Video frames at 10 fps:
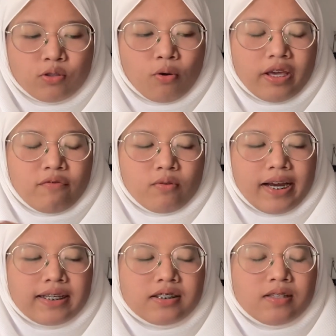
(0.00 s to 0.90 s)
So if you
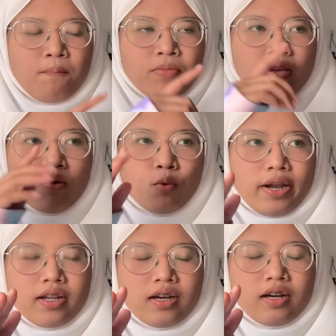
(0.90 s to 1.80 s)
guys
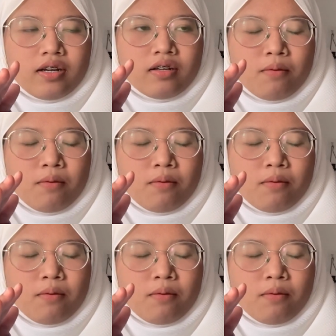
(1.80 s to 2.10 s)
wanna